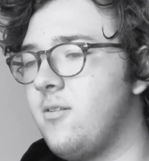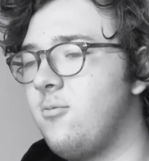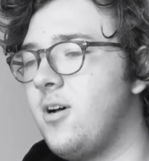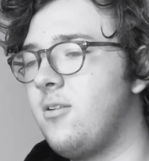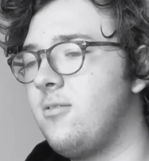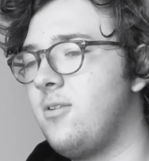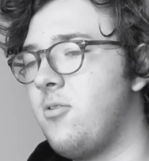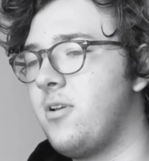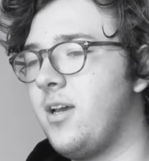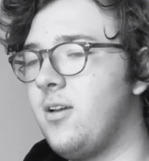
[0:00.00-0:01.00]
well,
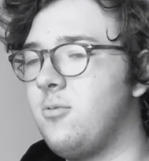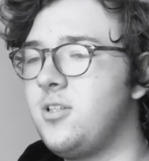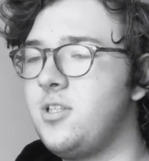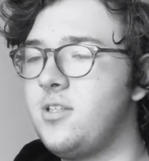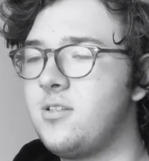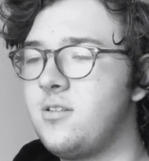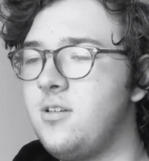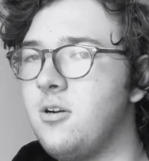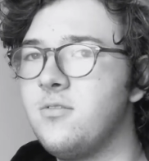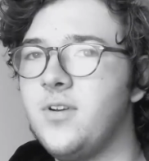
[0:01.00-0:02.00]
okay, well, let's just
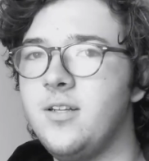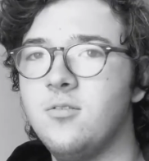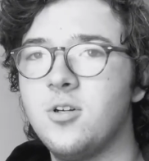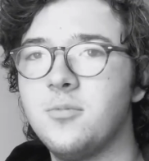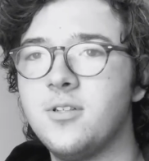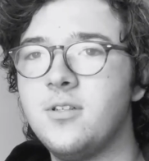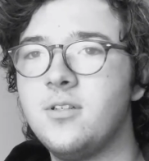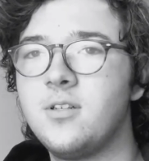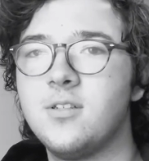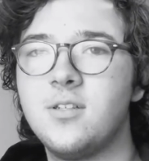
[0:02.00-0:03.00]
go invade normally,
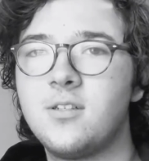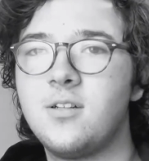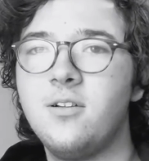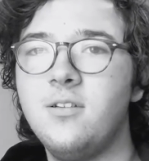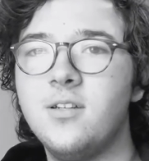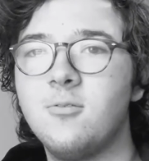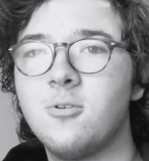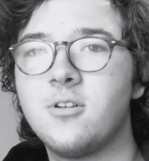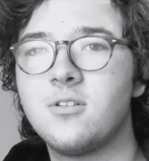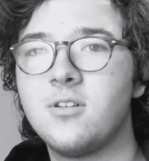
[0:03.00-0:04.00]
because this clearly didn't
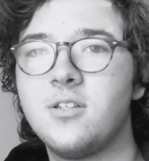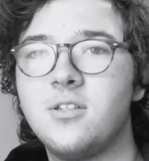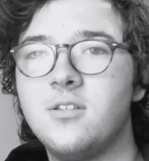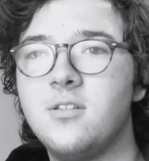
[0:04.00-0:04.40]
work, so let's just